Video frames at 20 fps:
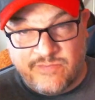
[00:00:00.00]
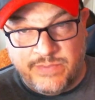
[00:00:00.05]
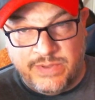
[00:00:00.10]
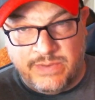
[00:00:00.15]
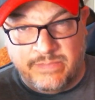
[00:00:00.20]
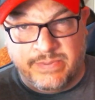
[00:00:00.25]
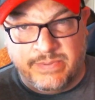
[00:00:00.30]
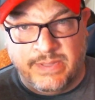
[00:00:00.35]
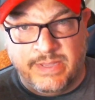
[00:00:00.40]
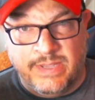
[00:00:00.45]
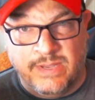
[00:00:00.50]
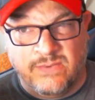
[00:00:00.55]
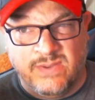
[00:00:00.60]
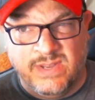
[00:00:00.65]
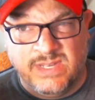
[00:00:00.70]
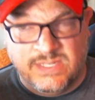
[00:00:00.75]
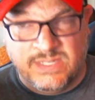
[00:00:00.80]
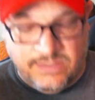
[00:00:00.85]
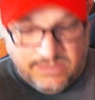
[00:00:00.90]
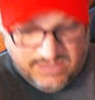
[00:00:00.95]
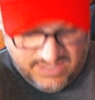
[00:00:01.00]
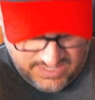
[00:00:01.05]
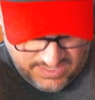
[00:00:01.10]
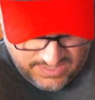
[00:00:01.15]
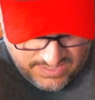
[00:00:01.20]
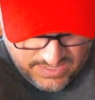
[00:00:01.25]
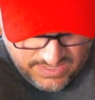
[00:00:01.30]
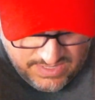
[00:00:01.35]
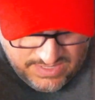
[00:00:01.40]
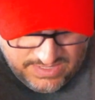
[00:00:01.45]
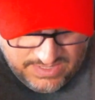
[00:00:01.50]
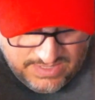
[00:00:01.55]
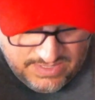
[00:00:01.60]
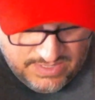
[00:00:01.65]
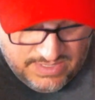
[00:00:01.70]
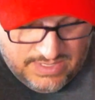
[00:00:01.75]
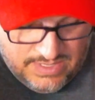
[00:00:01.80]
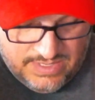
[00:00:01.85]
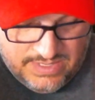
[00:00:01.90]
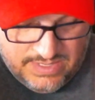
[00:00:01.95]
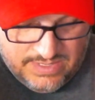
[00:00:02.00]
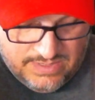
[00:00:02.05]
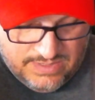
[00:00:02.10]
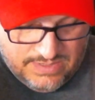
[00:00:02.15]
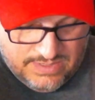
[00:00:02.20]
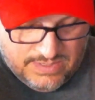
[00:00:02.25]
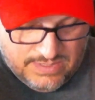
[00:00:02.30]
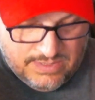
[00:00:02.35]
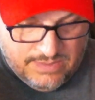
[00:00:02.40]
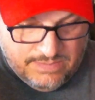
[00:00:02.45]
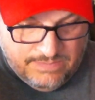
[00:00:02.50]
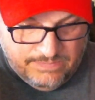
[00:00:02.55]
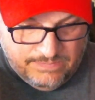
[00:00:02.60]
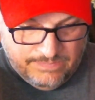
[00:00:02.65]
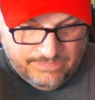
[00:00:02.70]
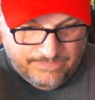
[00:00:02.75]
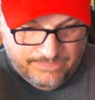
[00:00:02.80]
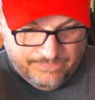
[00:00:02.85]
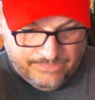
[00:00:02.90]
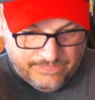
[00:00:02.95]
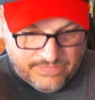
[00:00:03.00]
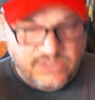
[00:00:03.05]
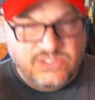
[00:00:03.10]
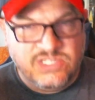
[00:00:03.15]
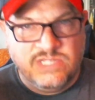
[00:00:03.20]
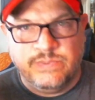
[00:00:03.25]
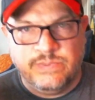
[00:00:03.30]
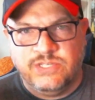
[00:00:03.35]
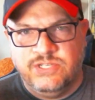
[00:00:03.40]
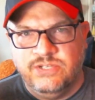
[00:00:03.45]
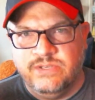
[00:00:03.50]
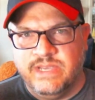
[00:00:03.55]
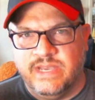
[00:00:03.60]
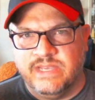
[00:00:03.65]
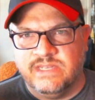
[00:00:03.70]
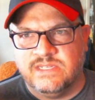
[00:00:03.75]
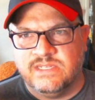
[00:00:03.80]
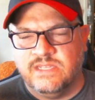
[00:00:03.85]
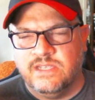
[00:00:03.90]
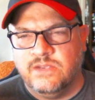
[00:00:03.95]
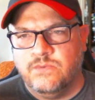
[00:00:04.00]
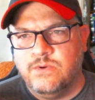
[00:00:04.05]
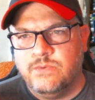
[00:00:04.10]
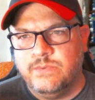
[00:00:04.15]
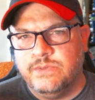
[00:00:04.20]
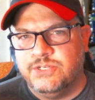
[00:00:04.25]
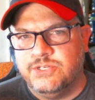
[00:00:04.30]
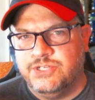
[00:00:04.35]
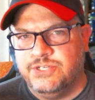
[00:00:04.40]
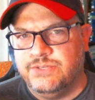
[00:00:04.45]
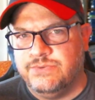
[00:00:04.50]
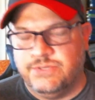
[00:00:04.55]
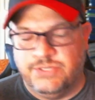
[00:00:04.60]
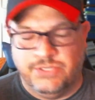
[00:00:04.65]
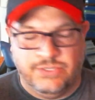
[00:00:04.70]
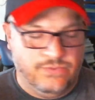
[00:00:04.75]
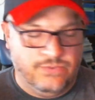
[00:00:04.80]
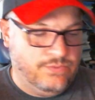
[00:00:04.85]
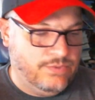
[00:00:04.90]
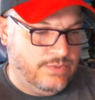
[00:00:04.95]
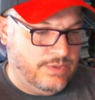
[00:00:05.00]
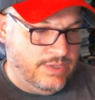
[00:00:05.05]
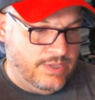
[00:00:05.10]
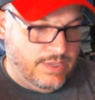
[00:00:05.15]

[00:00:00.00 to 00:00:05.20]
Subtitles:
been playing recently and see what you guys think. What would you do?